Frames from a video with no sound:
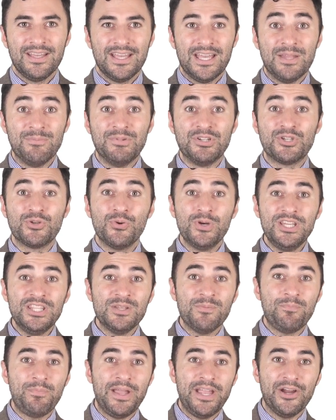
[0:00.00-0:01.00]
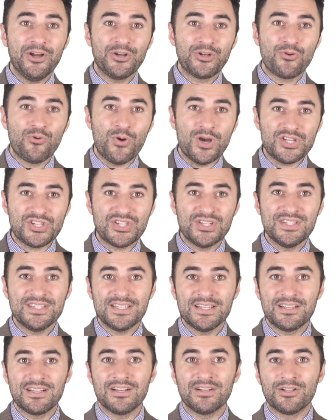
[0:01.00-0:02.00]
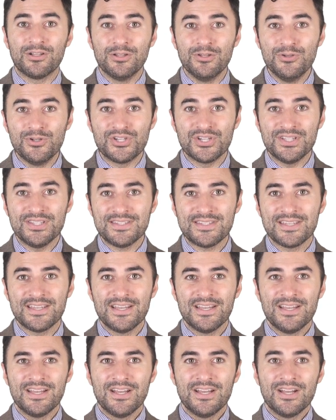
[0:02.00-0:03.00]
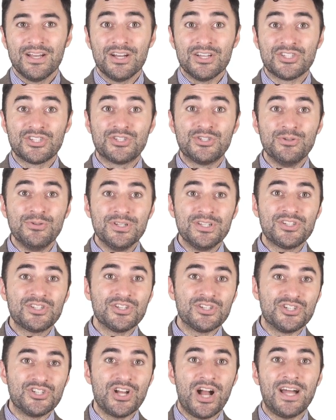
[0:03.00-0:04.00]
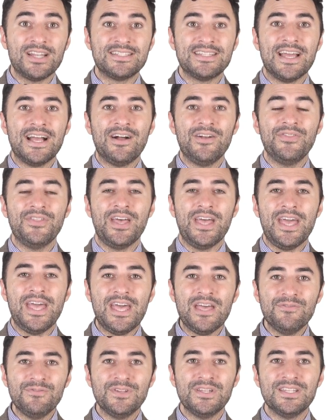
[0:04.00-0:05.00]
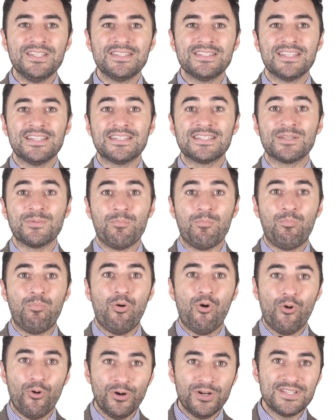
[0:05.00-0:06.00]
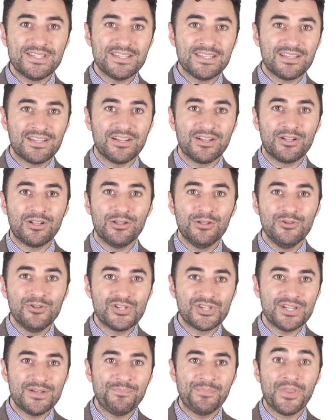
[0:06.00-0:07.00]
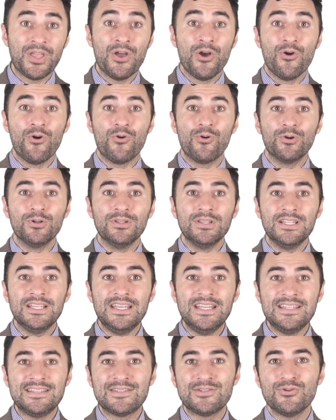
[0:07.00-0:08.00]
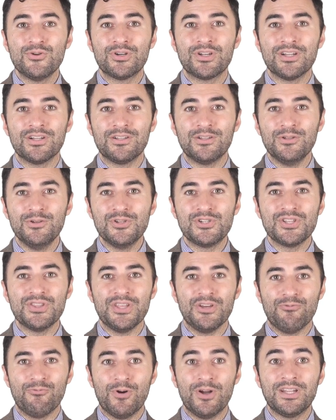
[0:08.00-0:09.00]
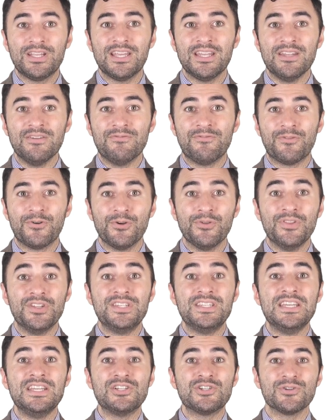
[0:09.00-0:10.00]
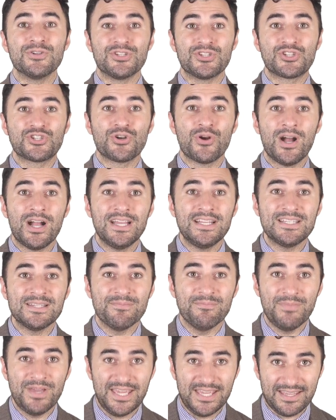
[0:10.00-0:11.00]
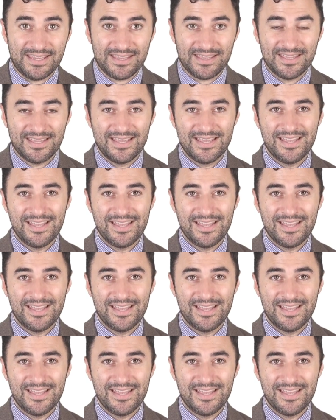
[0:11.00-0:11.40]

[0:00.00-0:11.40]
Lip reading: And between the paired questions and conclusions, a student should jot down the evidence that supports the conclusion or leads to a conclusion that one can infer the teacher is trying to make.